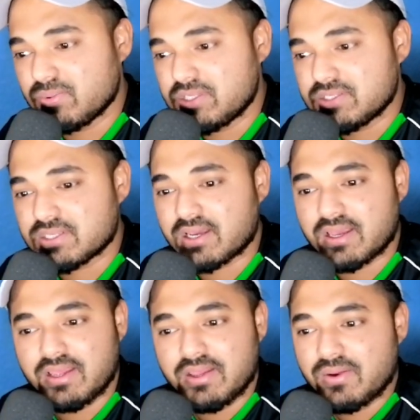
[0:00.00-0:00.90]
which
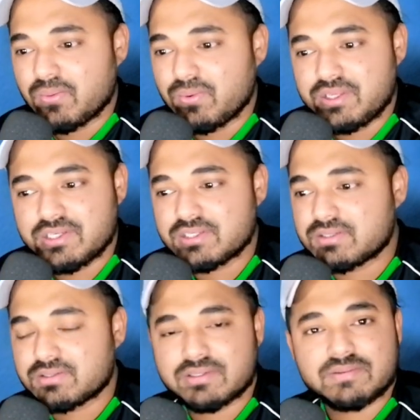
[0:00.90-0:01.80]

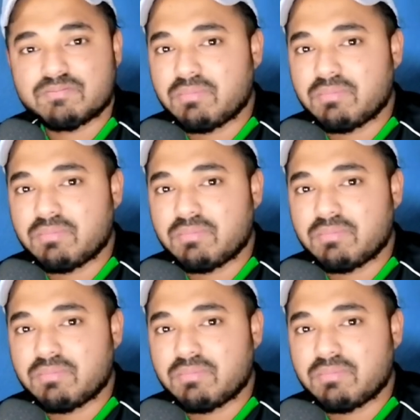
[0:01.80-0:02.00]
is